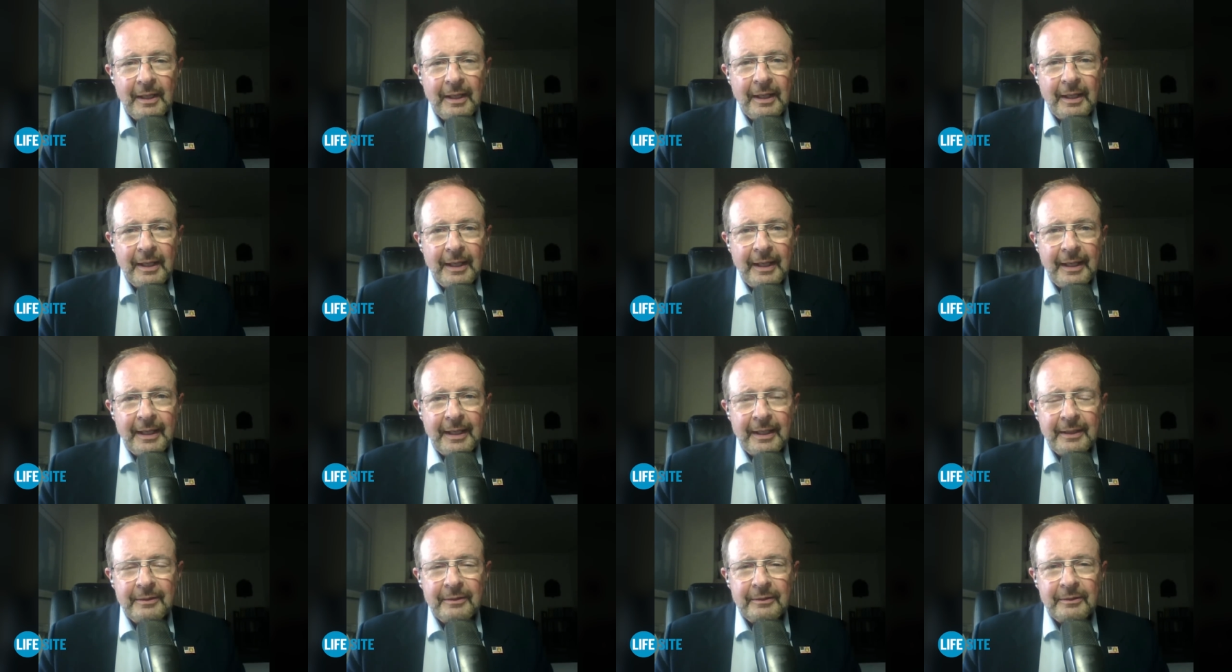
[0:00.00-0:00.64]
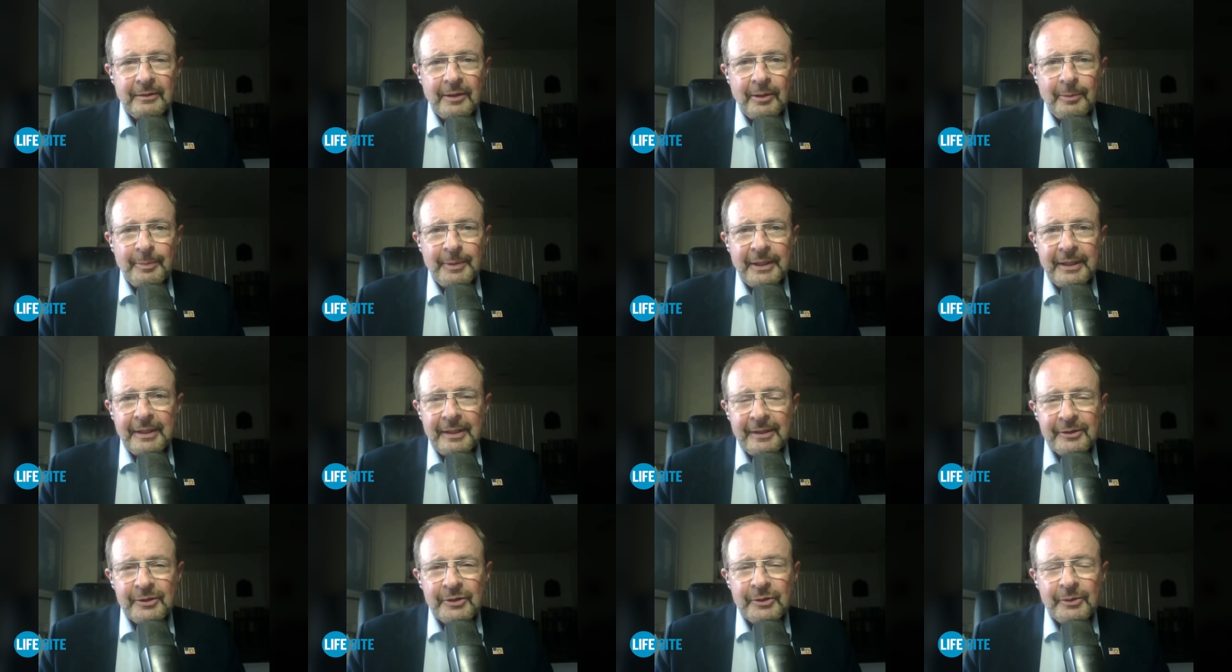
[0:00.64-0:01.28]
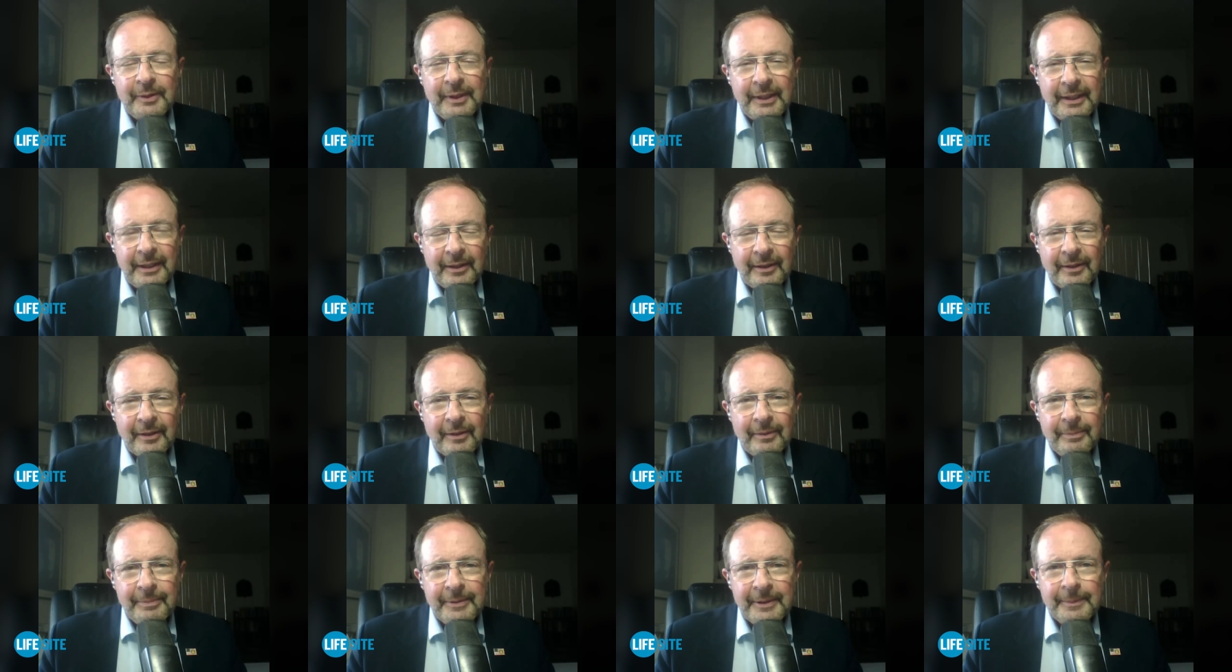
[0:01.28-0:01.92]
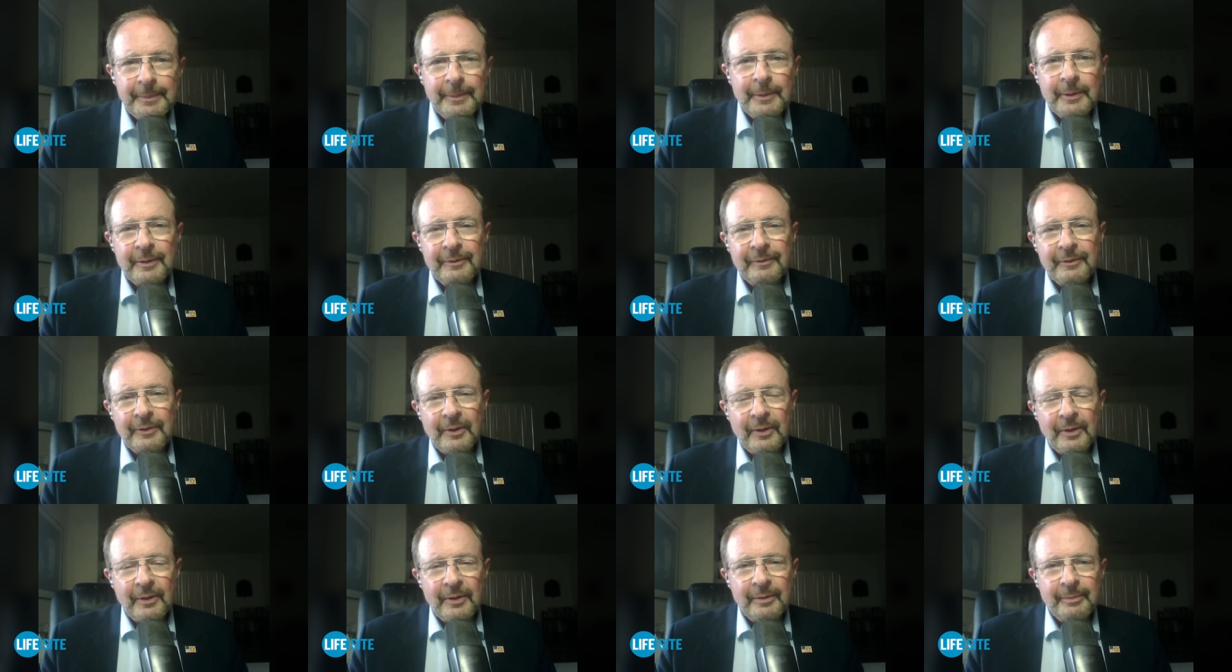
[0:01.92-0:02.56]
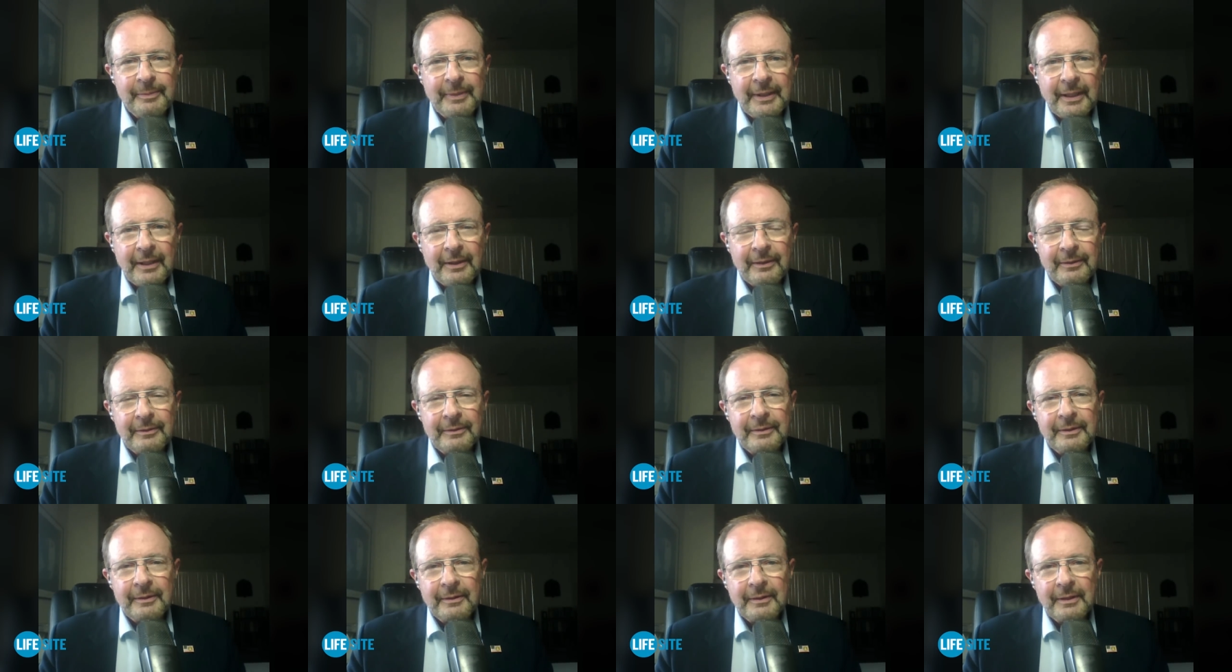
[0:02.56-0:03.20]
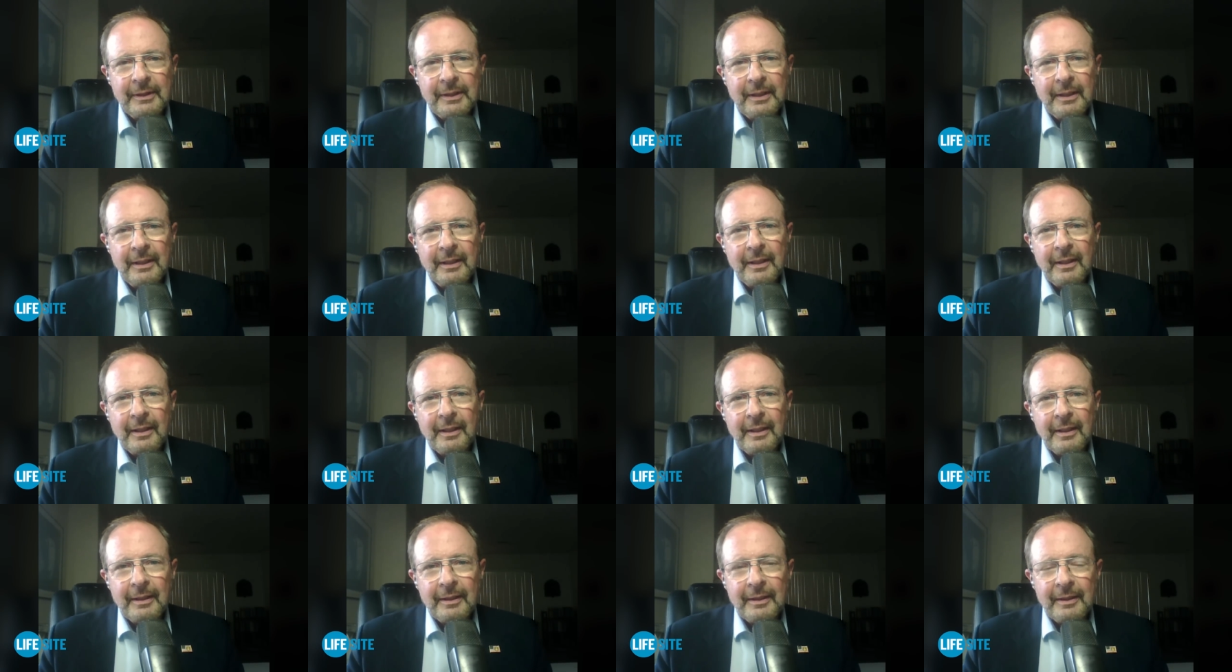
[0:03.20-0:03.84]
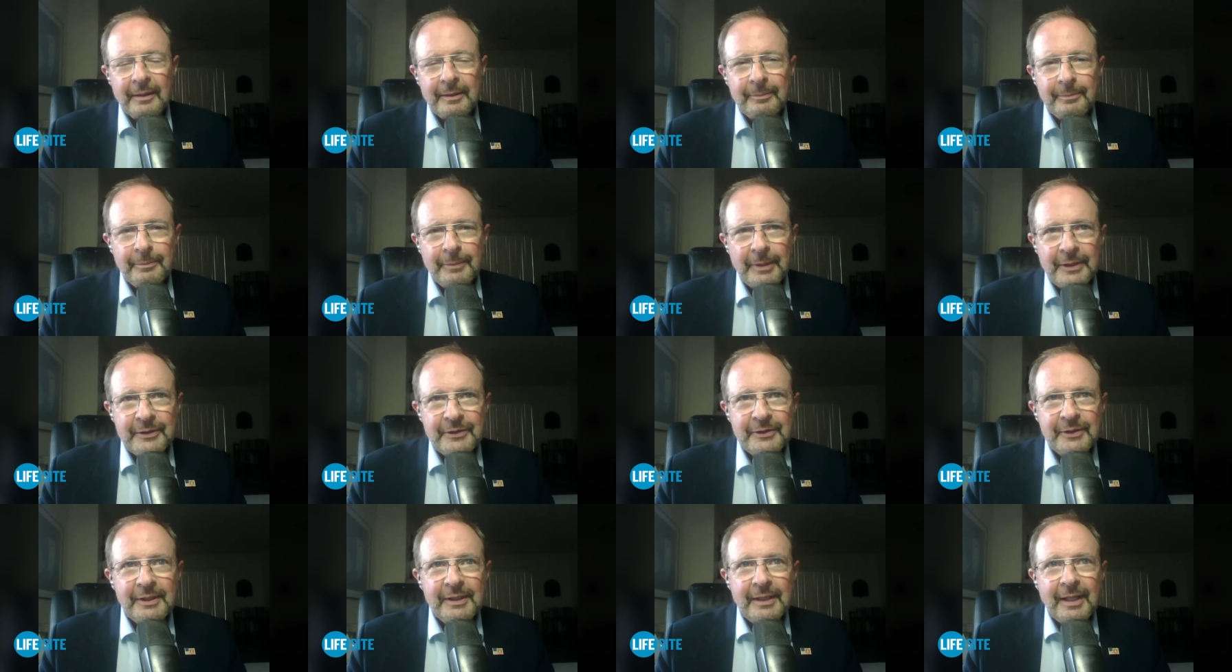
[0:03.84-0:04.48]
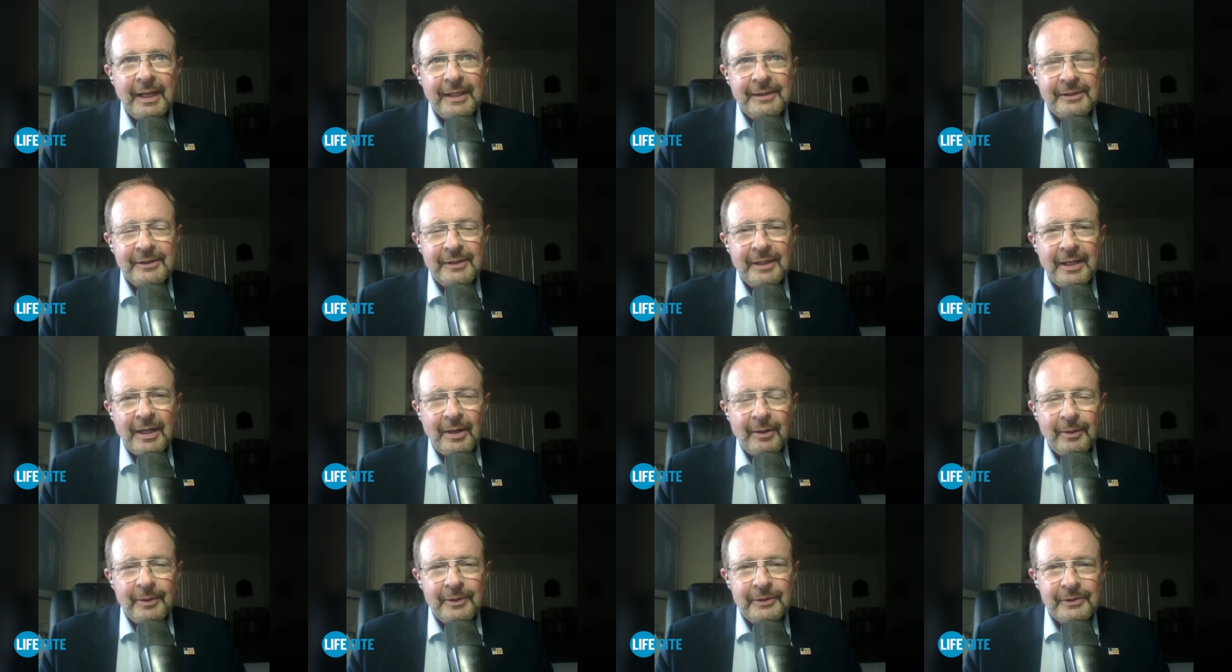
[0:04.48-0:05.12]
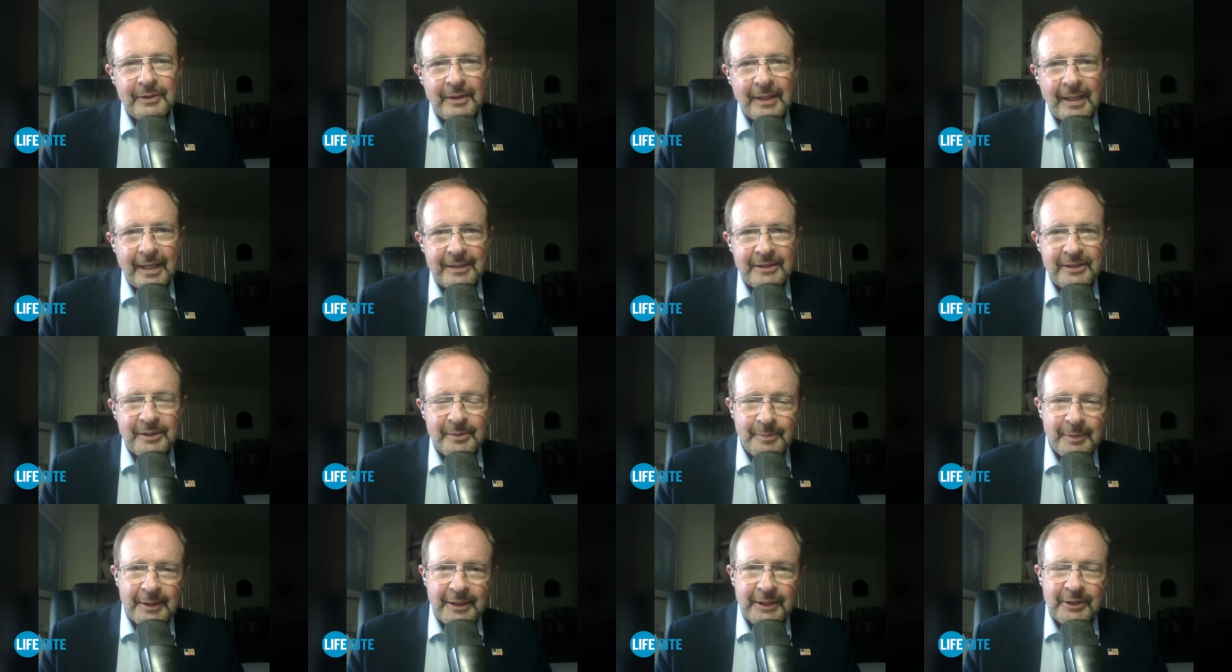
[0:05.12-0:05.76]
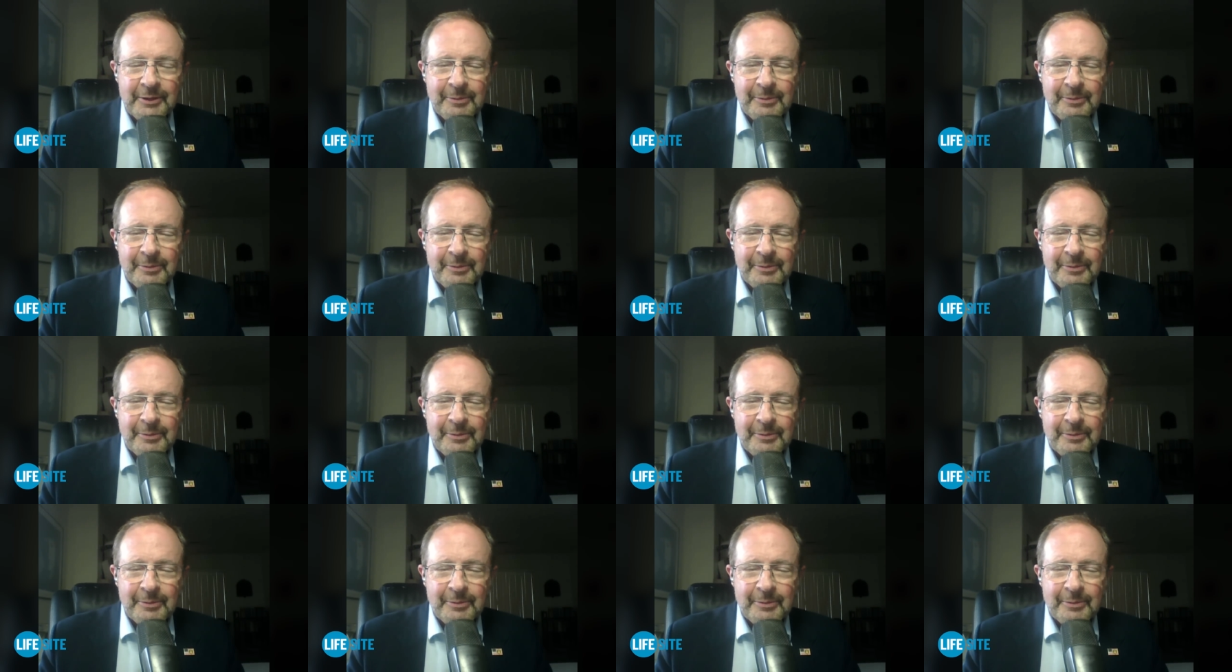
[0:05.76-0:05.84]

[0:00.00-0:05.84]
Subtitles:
And a little bit of history here. People have heard about President Eisenhower's last speech